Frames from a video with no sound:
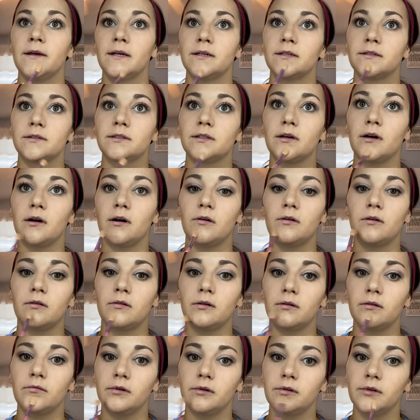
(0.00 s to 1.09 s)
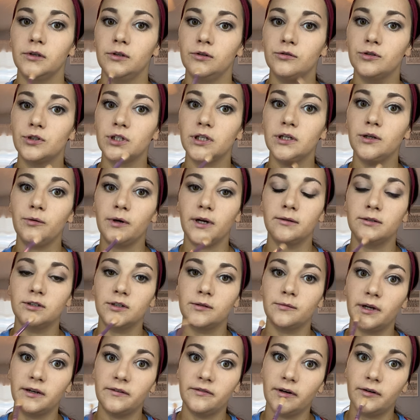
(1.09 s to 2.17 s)
So usually when I'm doing
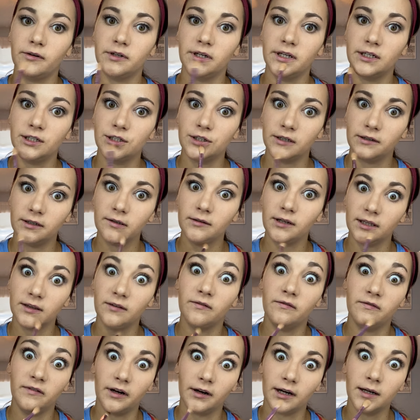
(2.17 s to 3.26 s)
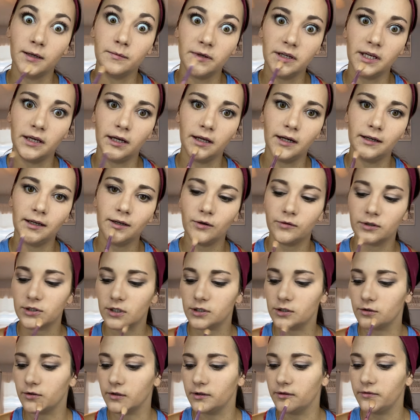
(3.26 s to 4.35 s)
my foundation at the very beginning, which I
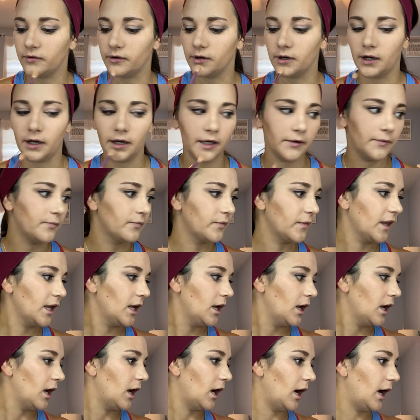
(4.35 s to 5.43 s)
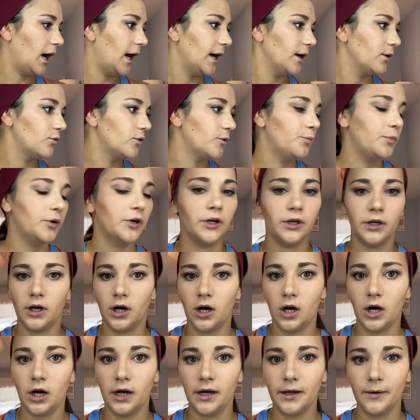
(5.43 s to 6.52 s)
totally forgot, I will put
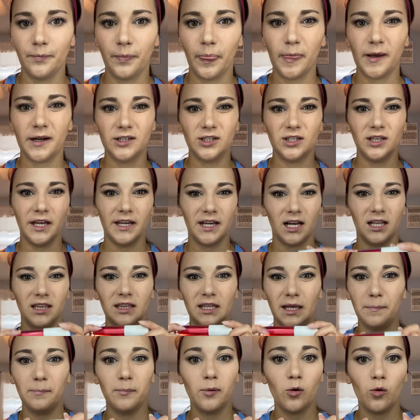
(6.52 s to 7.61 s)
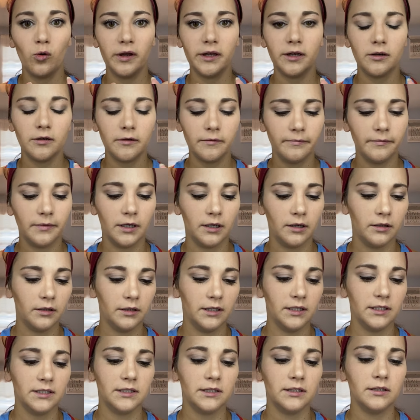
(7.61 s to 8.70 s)
on like a lip oil.
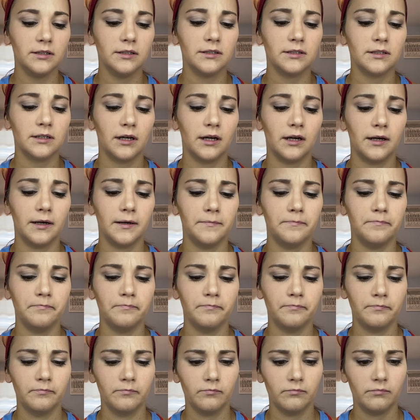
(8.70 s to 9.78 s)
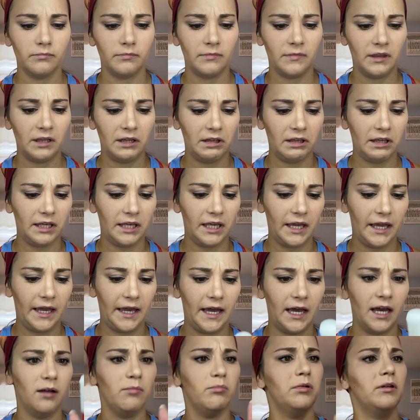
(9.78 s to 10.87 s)
This is
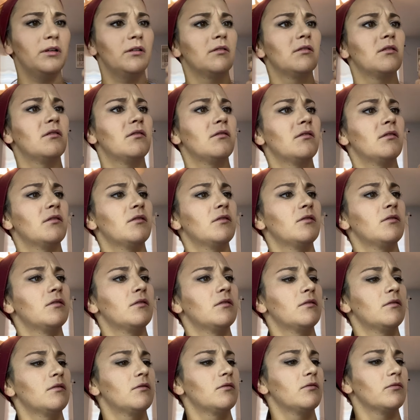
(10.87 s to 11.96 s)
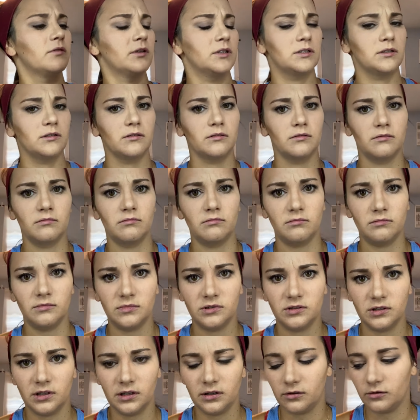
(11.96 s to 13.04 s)
Cab, which
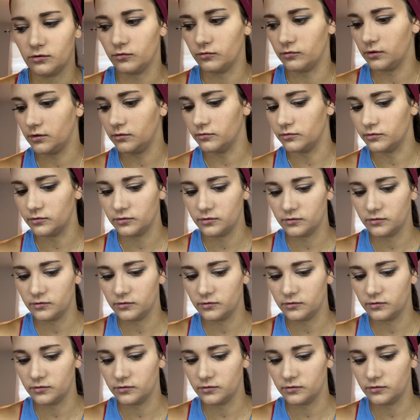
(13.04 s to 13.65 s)
is like gross.